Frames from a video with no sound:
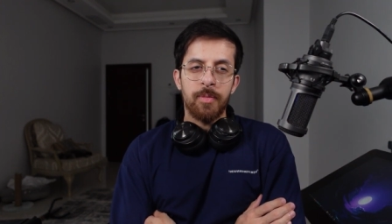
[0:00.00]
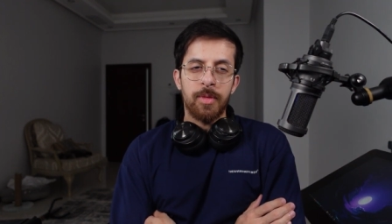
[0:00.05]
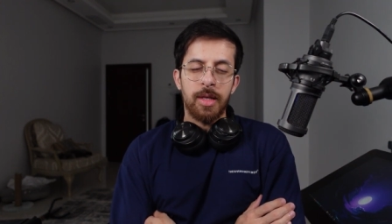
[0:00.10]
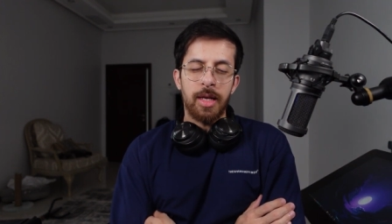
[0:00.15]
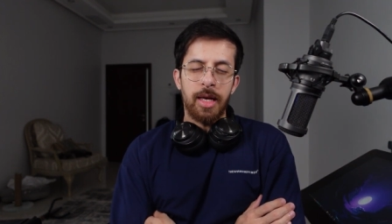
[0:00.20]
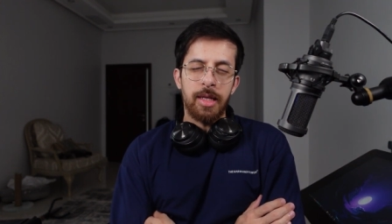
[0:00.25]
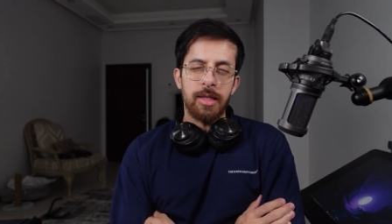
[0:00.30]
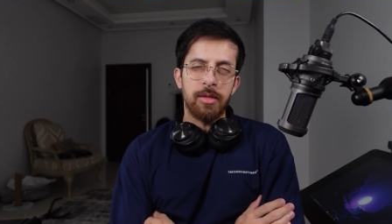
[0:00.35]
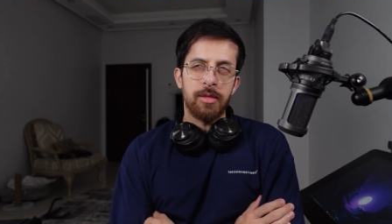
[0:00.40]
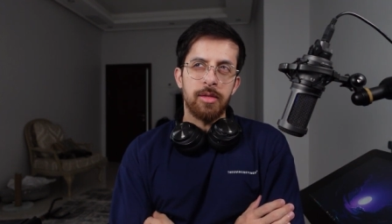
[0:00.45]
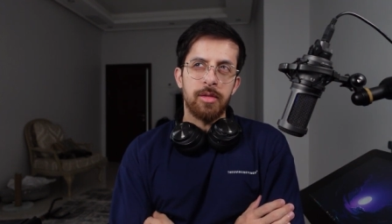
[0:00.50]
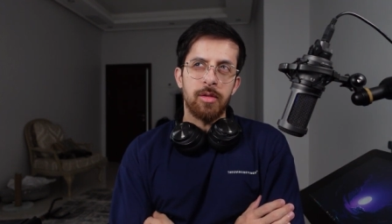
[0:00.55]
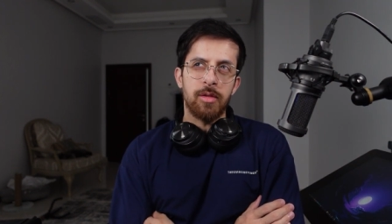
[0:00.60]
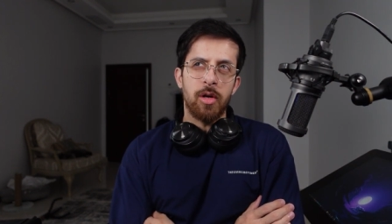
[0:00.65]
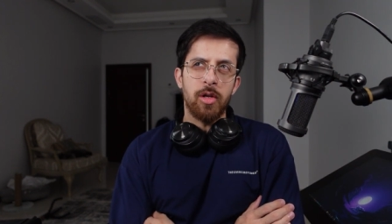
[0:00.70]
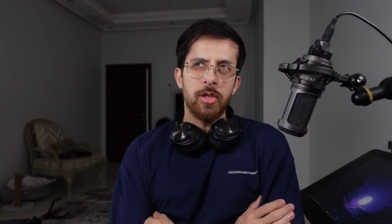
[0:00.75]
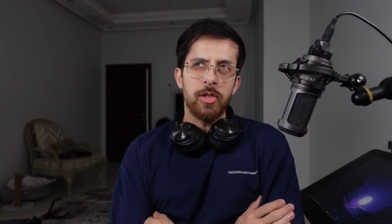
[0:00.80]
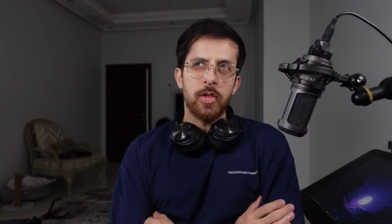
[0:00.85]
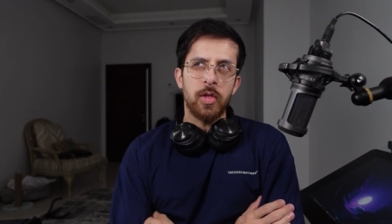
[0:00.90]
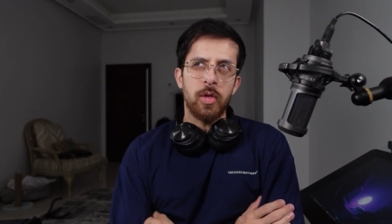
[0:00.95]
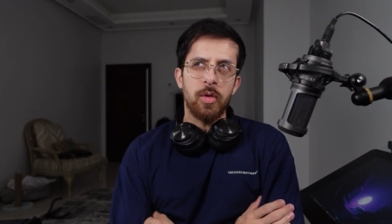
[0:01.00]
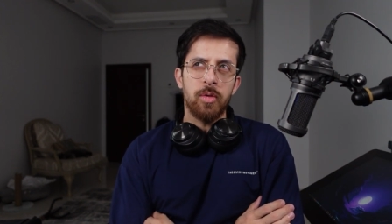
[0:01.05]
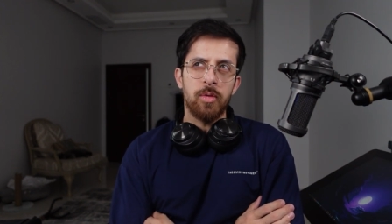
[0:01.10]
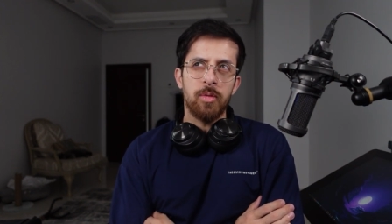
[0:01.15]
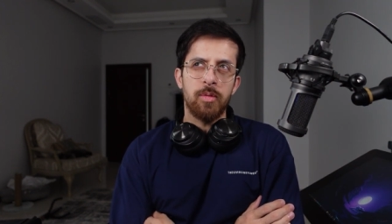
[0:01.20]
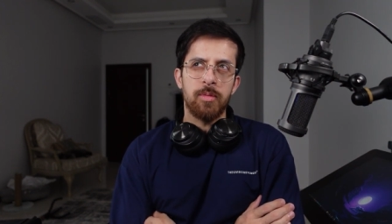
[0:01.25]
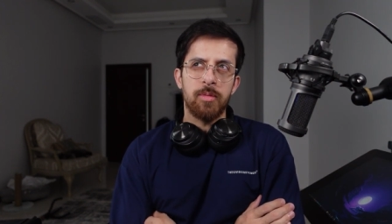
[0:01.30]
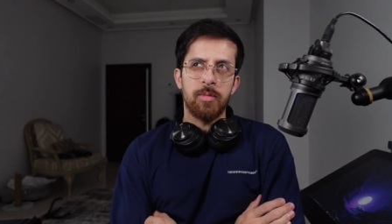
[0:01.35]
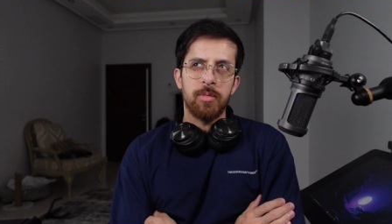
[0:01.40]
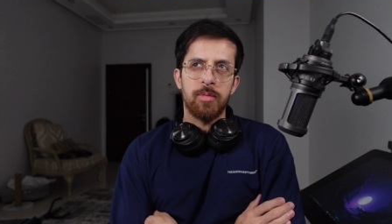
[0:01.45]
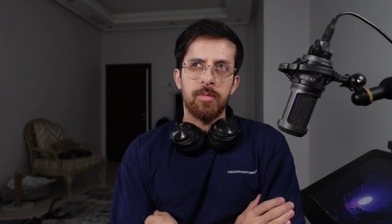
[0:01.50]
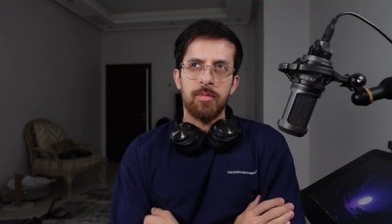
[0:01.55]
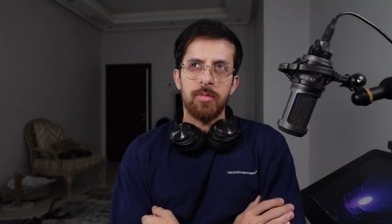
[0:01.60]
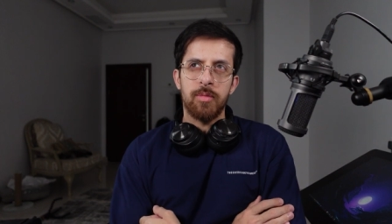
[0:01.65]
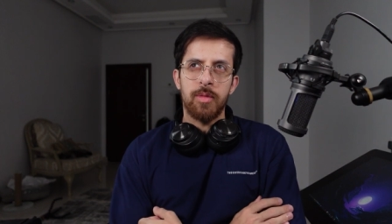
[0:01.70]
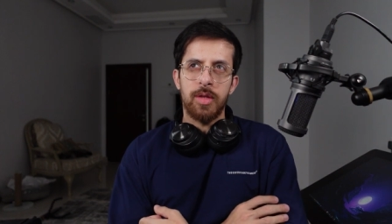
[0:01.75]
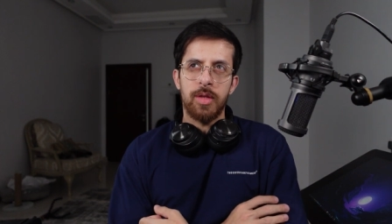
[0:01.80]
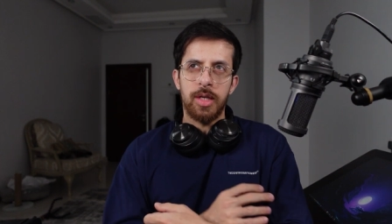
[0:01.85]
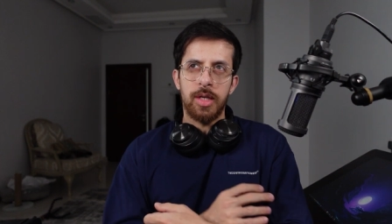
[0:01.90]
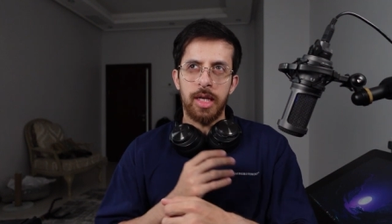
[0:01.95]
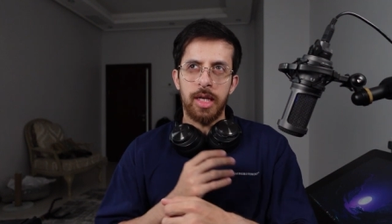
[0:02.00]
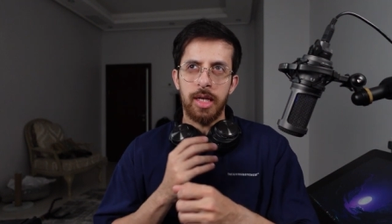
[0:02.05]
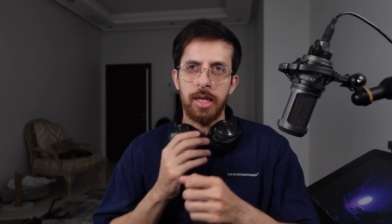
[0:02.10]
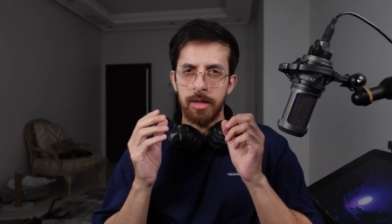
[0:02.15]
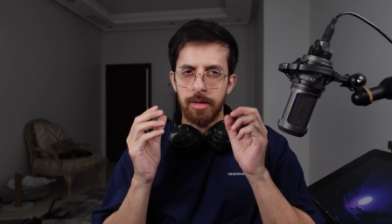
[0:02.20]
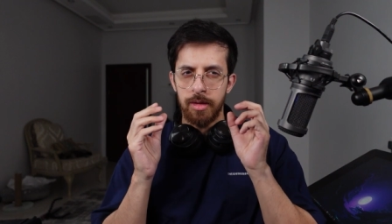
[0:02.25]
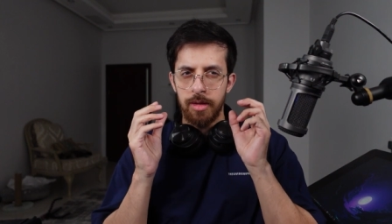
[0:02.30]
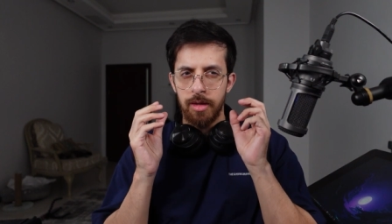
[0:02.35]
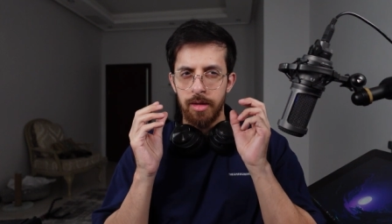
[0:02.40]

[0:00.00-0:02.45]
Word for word: and also the